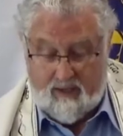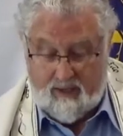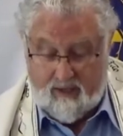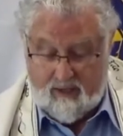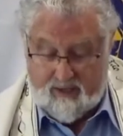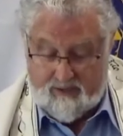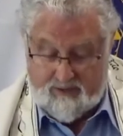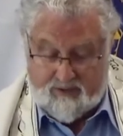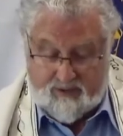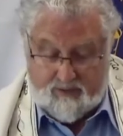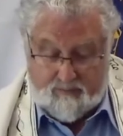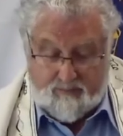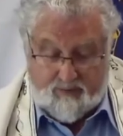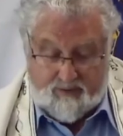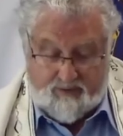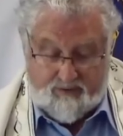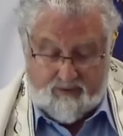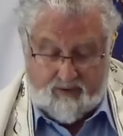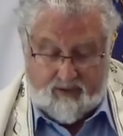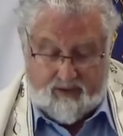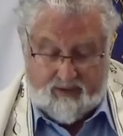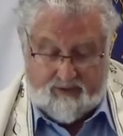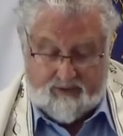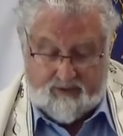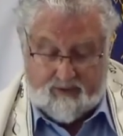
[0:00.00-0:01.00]
a
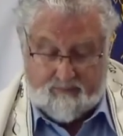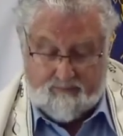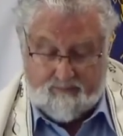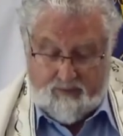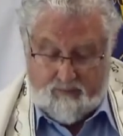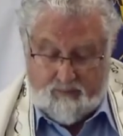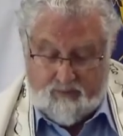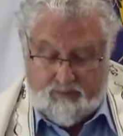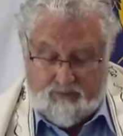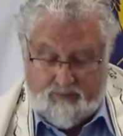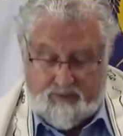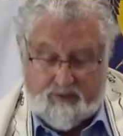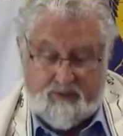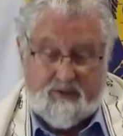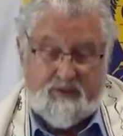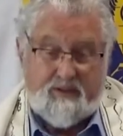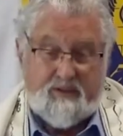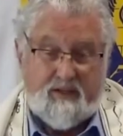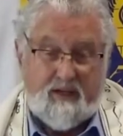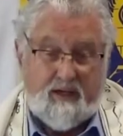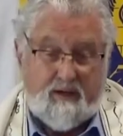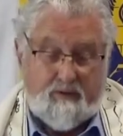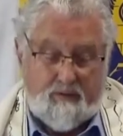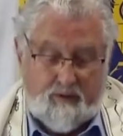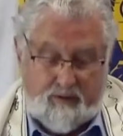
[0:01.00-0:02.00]
sympathizer with this
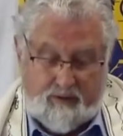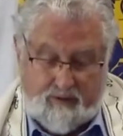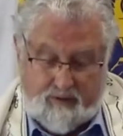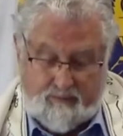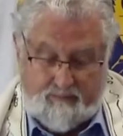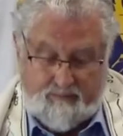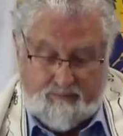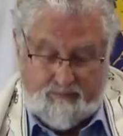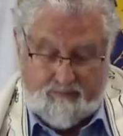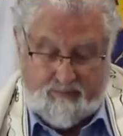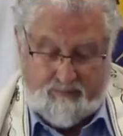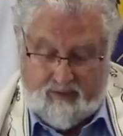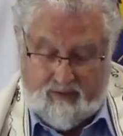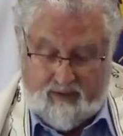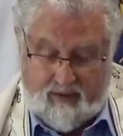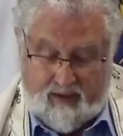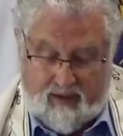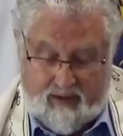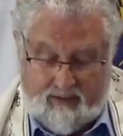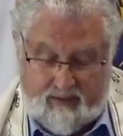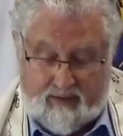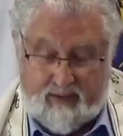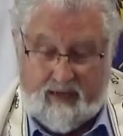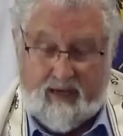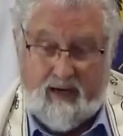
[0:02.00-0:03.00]
secret
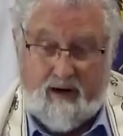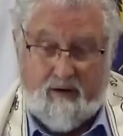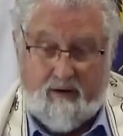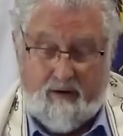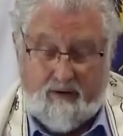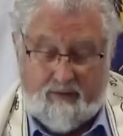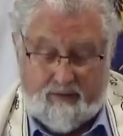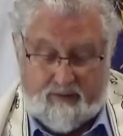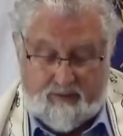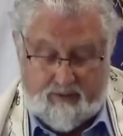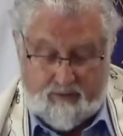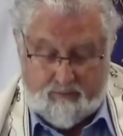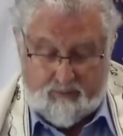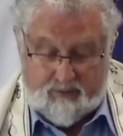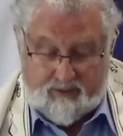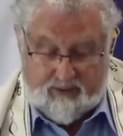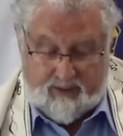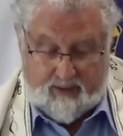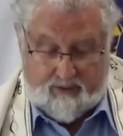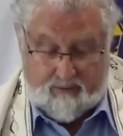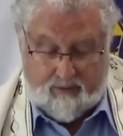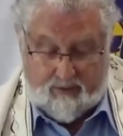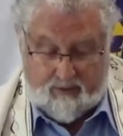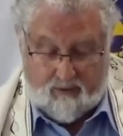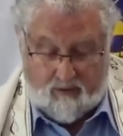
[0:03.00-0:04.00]
undercurrent that was
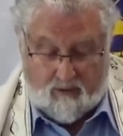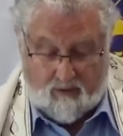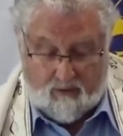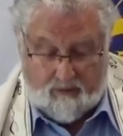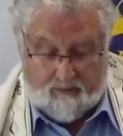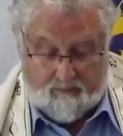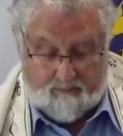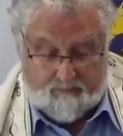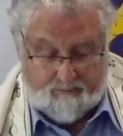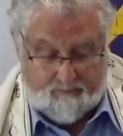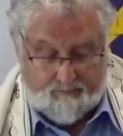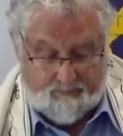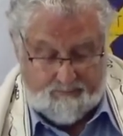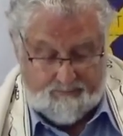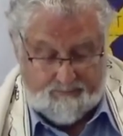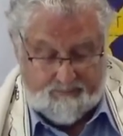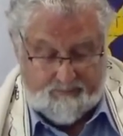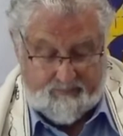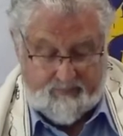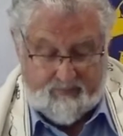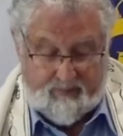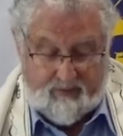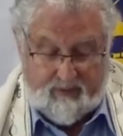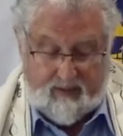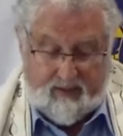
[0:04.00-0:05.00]
going on.
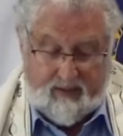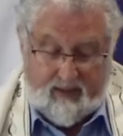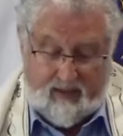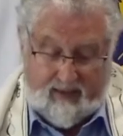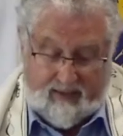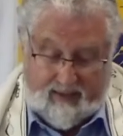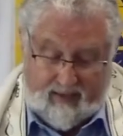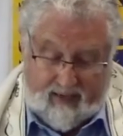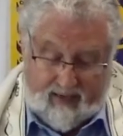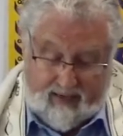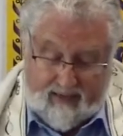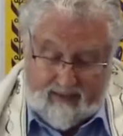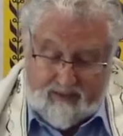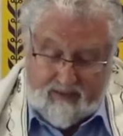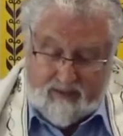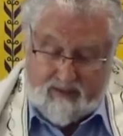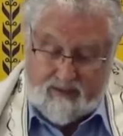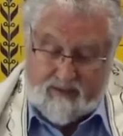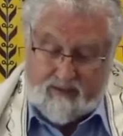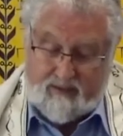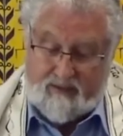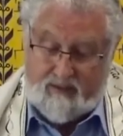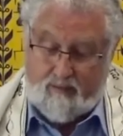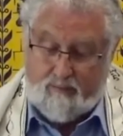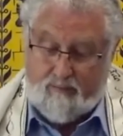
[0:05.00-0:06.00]

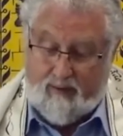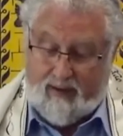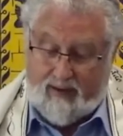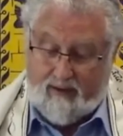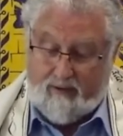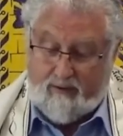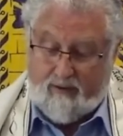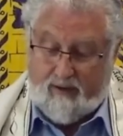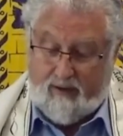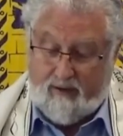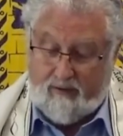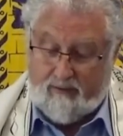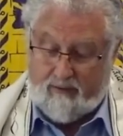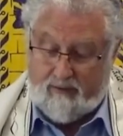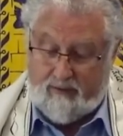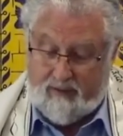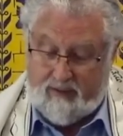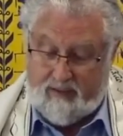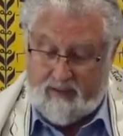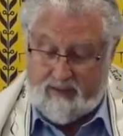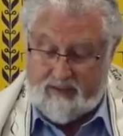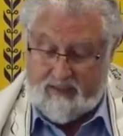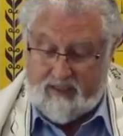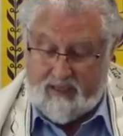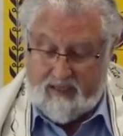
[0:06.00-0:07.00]
Against the background,
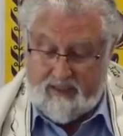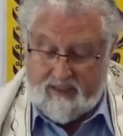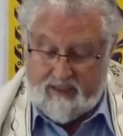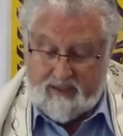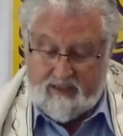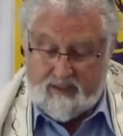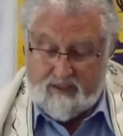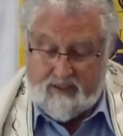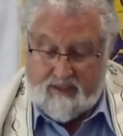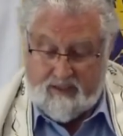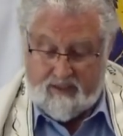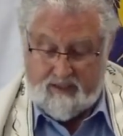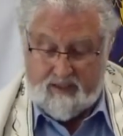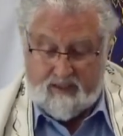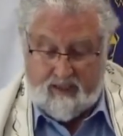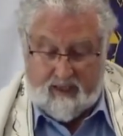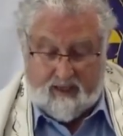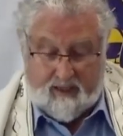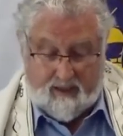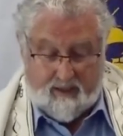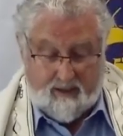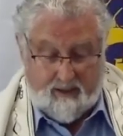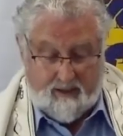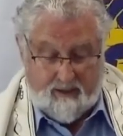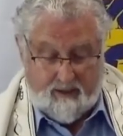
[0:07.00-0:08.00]
it is easy to
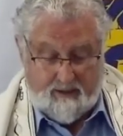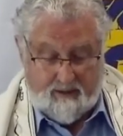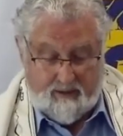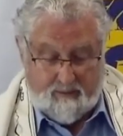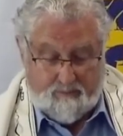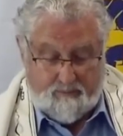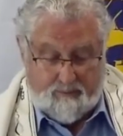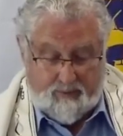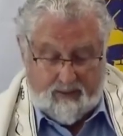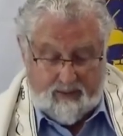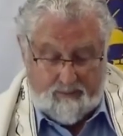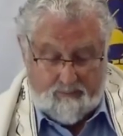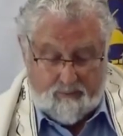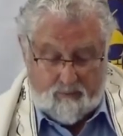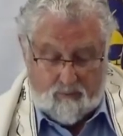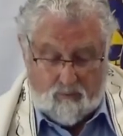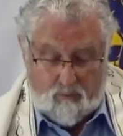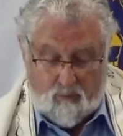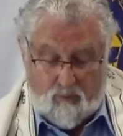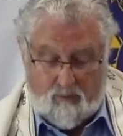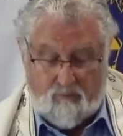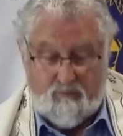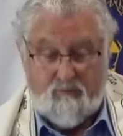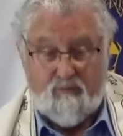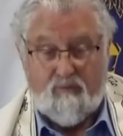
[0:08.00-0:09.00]
see that people
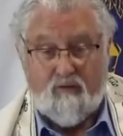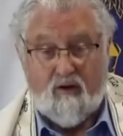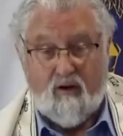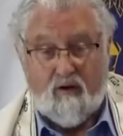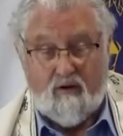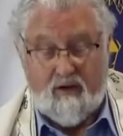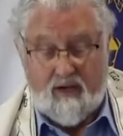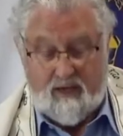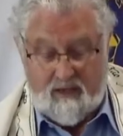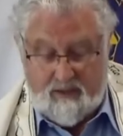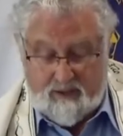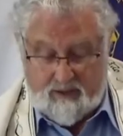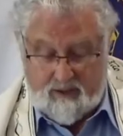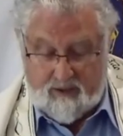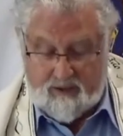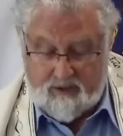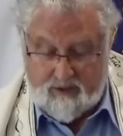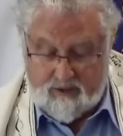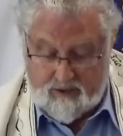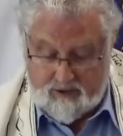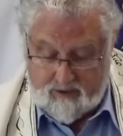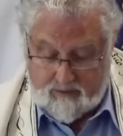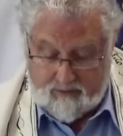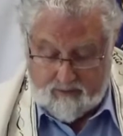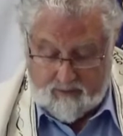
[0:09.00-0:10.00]
were flocking to
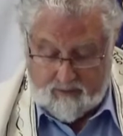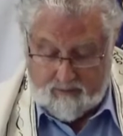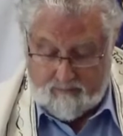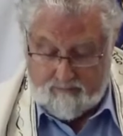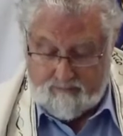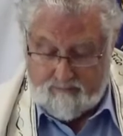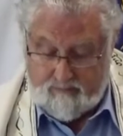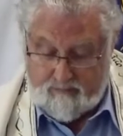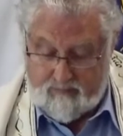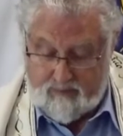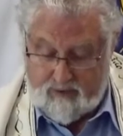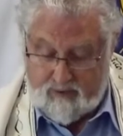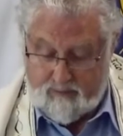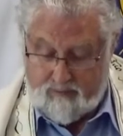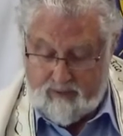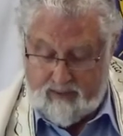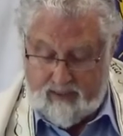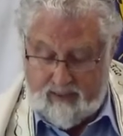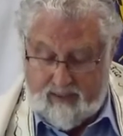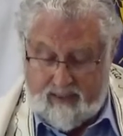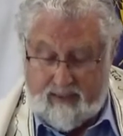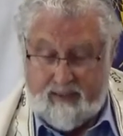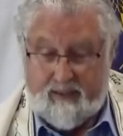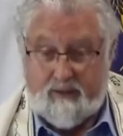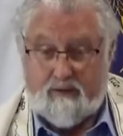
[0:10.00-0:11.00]
Yeshua to be
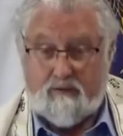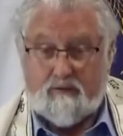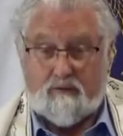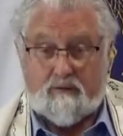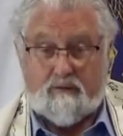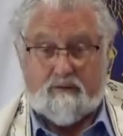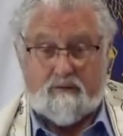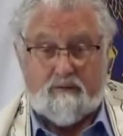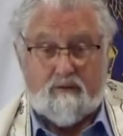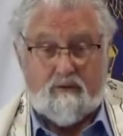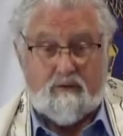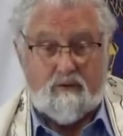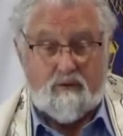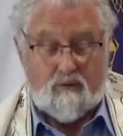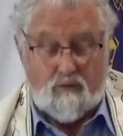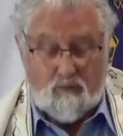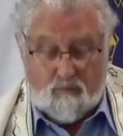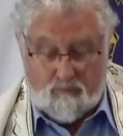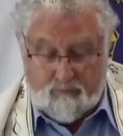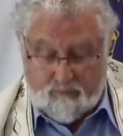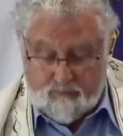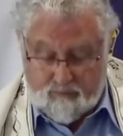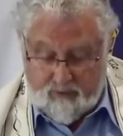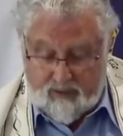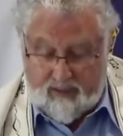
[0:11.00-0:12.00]
healed or
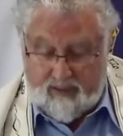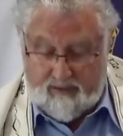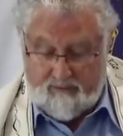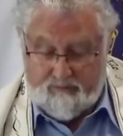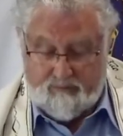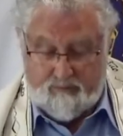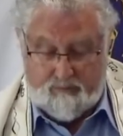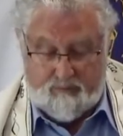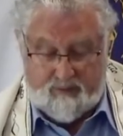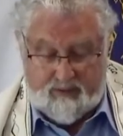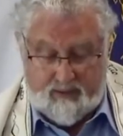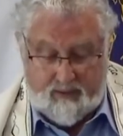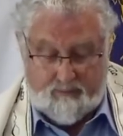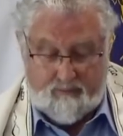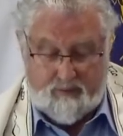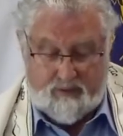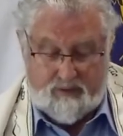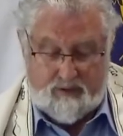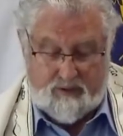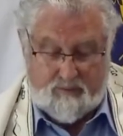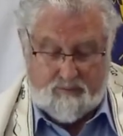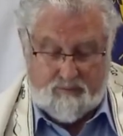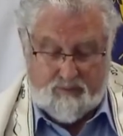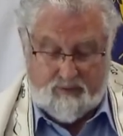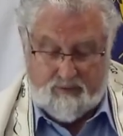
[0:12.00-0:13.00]
freed from
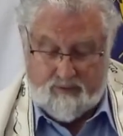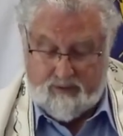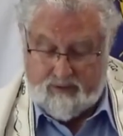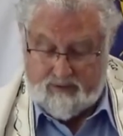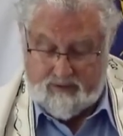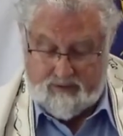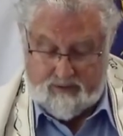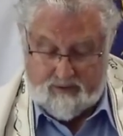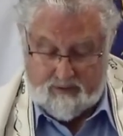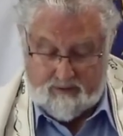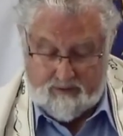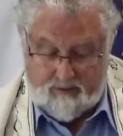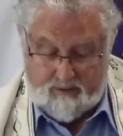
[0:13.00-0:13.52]
demon spirits.